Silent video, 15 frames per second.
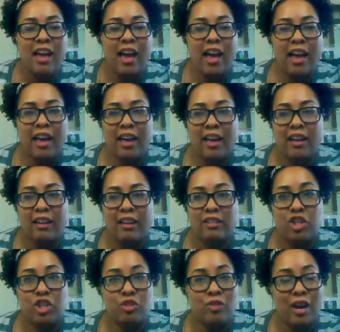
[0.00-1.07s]
And
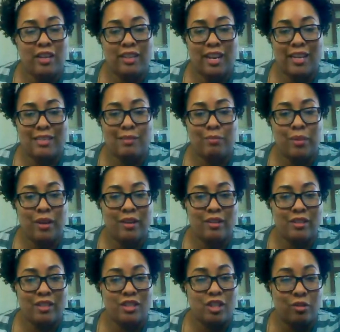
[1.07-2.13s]
she tried to take some
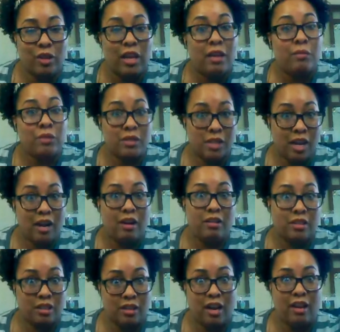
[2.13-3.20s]
pills, and so he was there
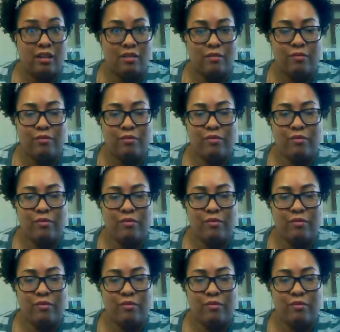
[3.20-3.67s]
to kind of